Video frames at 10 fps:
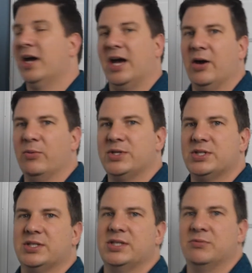
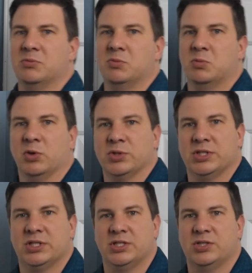which rolls
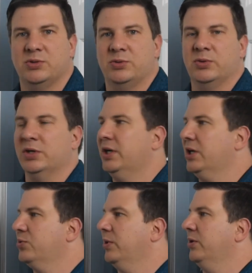us into our
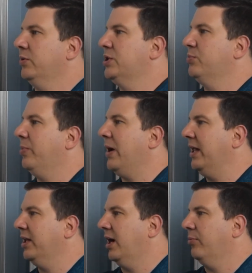next one, which is
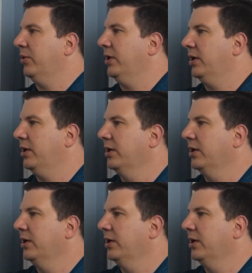pilot operated.